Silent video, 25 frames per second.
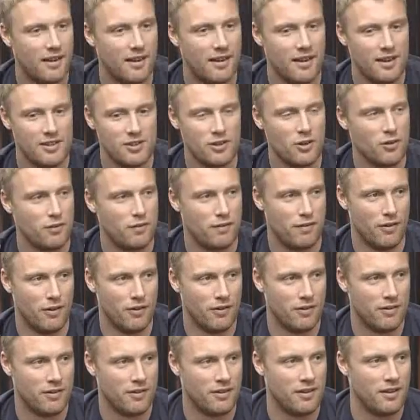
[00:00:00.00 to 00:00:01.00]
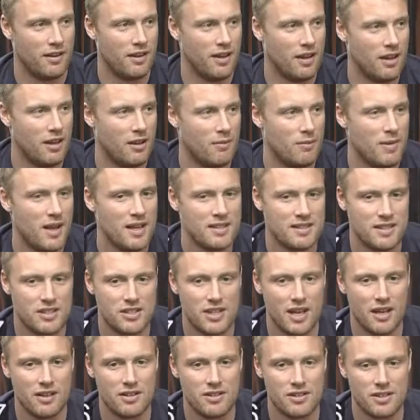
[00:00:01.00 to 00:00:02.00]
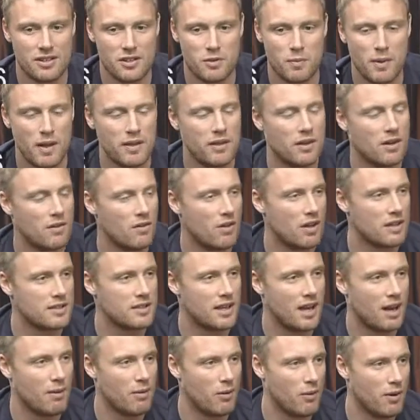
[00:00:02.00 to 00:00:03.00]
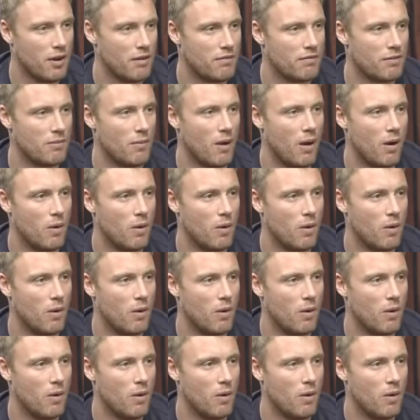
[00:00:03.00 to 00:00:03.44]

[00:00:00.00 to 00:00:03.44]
It's good fun. As its challenges, spending a lot of time away from home.